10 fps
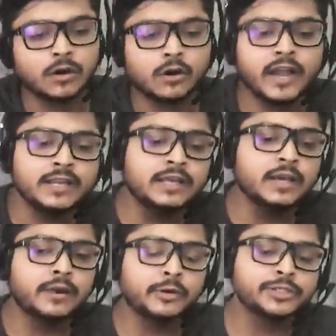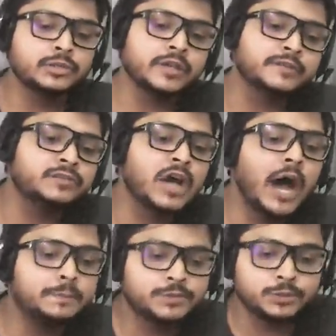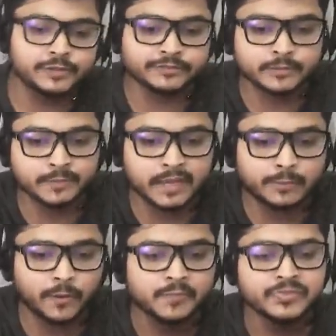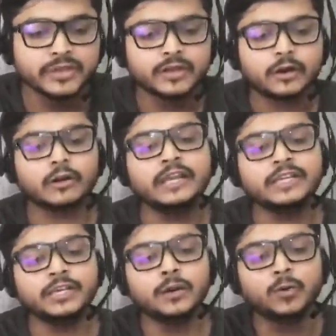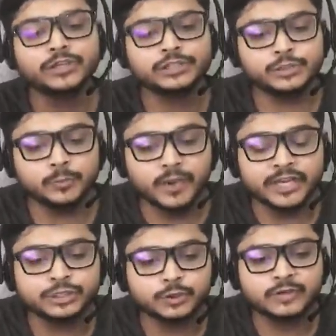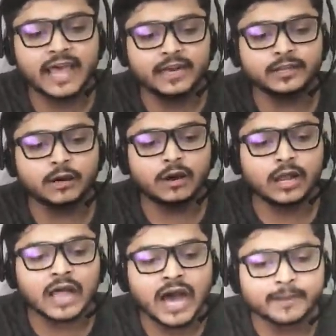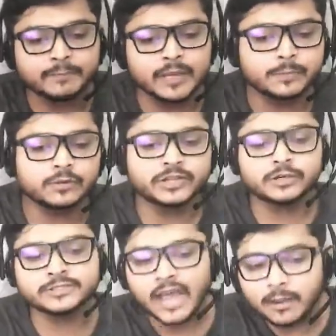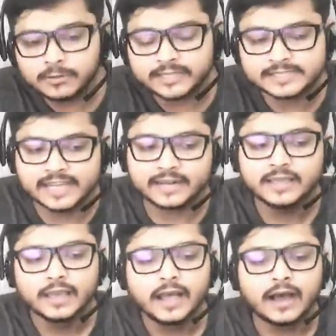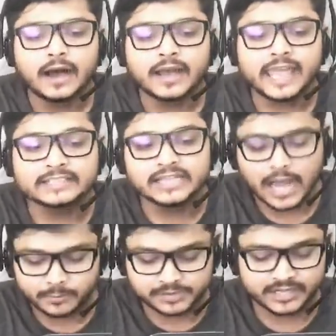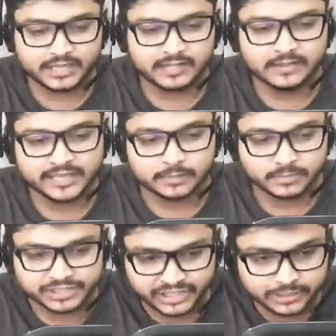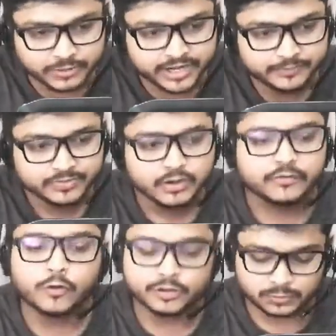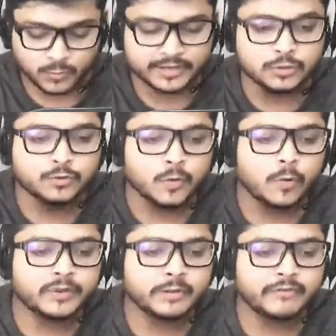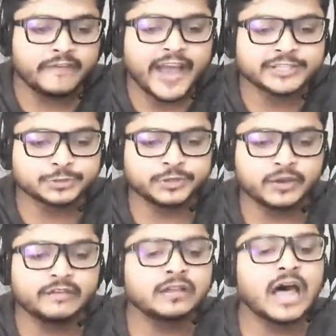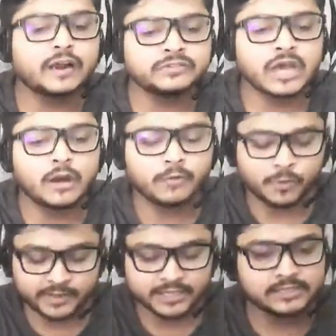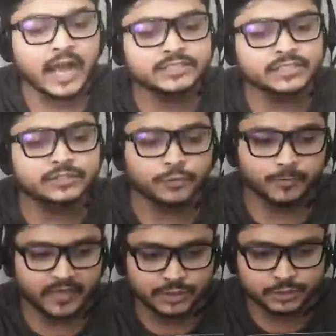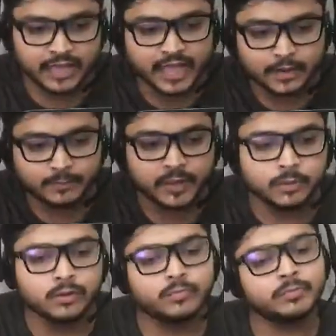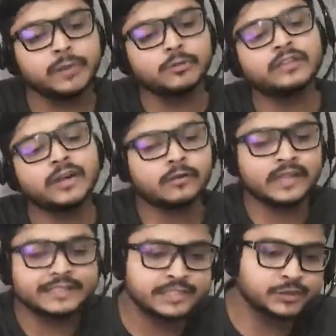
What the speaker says: Our idea was to give jobs to different people. Our idea was to make sure that, you know, a lot of people that are jobless can get jobs in like the machinery. Of course, when you open up a factory, you have a lot of job openings, not just for educated people, people that are less